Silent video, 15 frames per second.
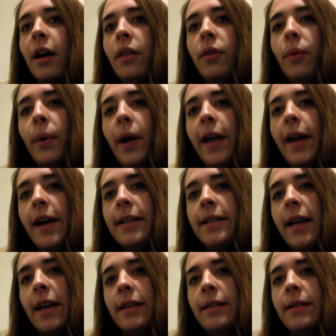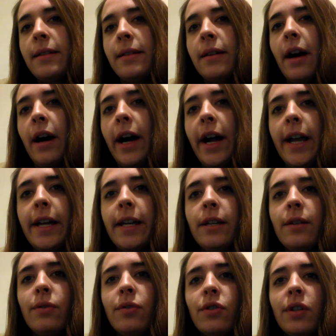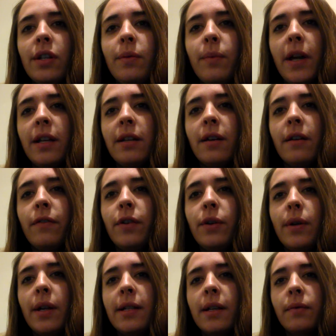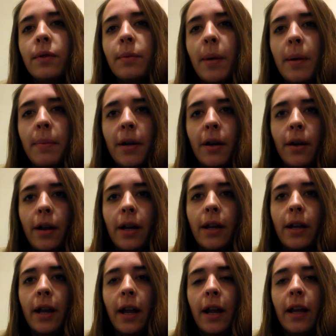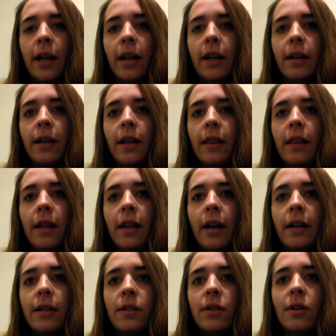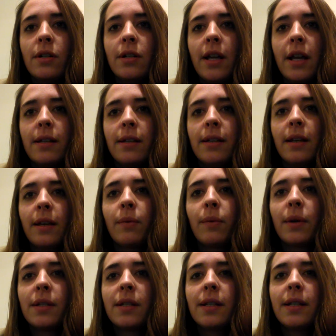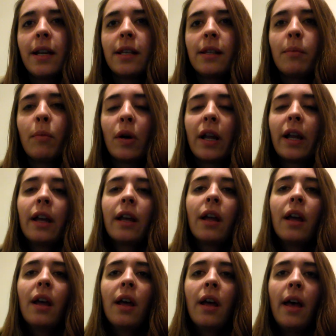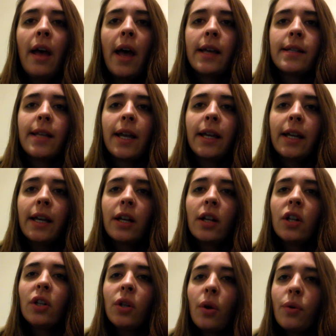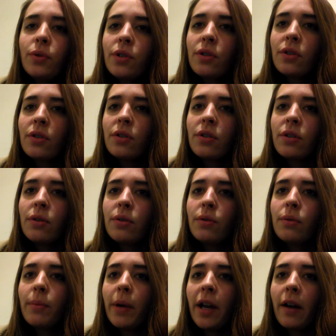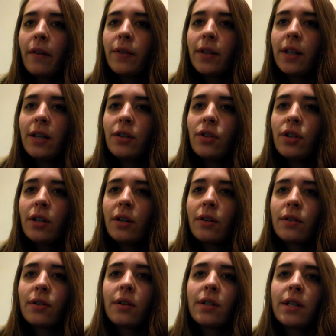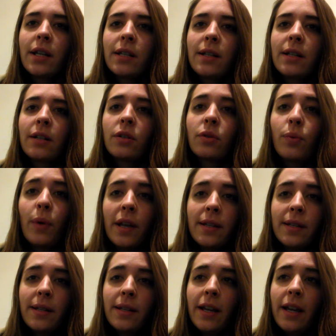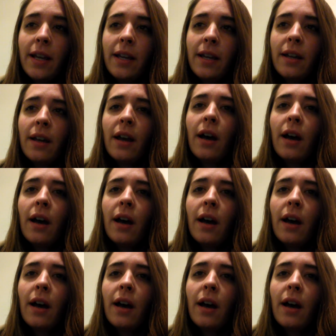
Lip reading: The way I test, I usually wait a few days after my period, and then I start testing once a day in the morning. As I get closer to my ovulation, I'll start testing twice a day.